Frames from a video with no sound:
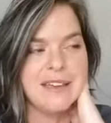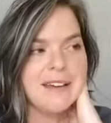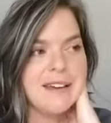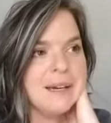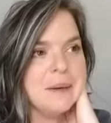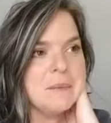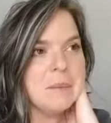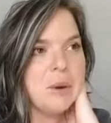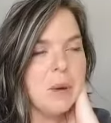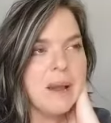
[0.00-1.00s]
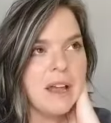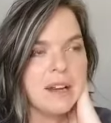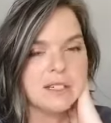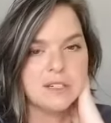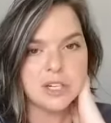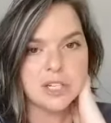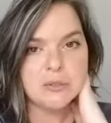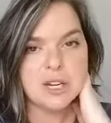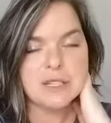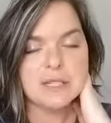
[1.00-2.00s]
Probiotics are
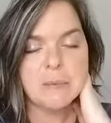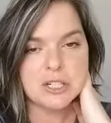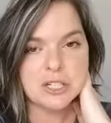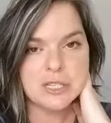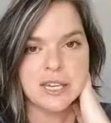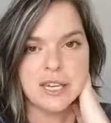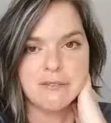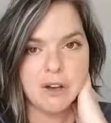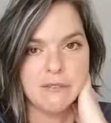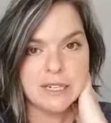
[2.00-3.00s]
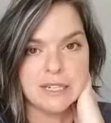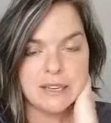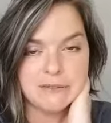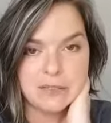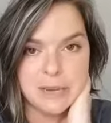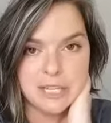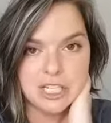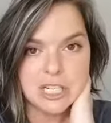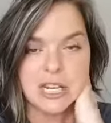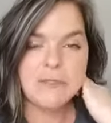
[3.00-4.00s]
huge, especially involving inflammation.